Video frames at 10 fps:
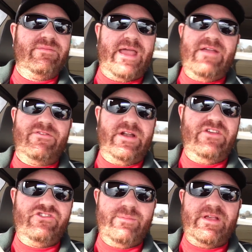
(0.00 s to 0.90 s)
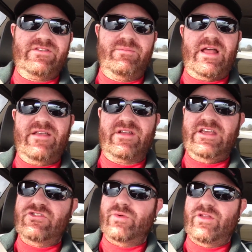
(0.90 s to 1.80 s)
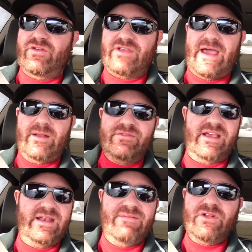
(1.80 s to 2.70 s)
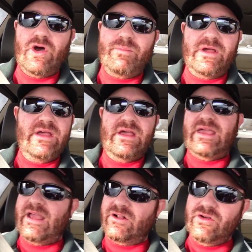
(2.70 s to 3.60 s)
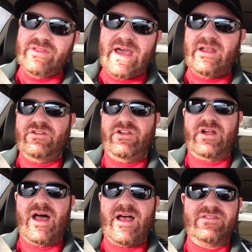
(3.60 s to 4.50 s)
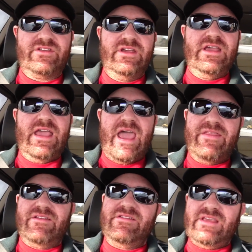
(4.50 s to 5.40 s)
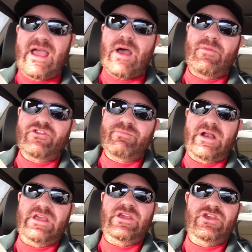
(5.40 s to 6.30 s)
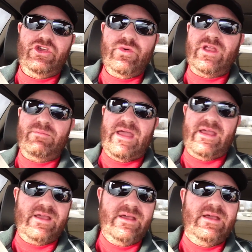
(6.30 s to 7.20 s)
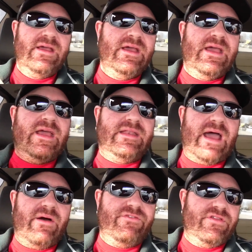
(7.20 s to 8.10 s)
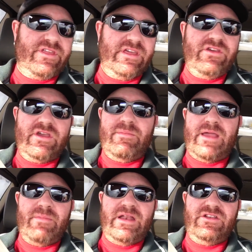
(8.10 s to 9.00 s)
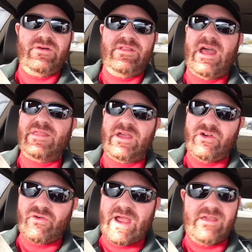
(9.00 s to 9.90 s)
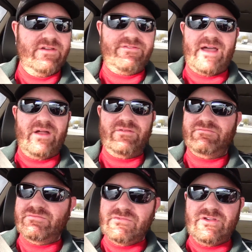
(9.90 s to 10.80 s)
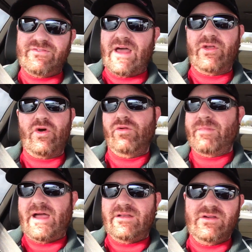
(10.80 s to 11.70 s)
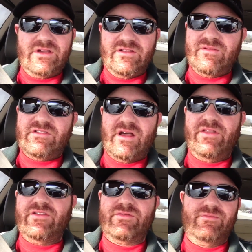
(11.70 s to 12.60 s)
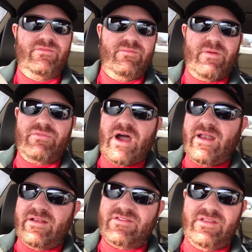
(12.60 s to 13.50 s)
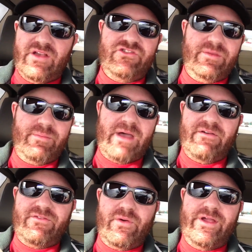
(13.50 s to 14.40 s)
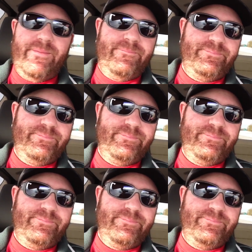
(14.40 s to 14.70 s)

paying for any shipping supplies on each one of those items, like an envelope, include that into your cost, and then see how much money you can make. Now, if you think you can make money doing that, then great, you found the gold mine. You can sell these products and they'll ship them out for you.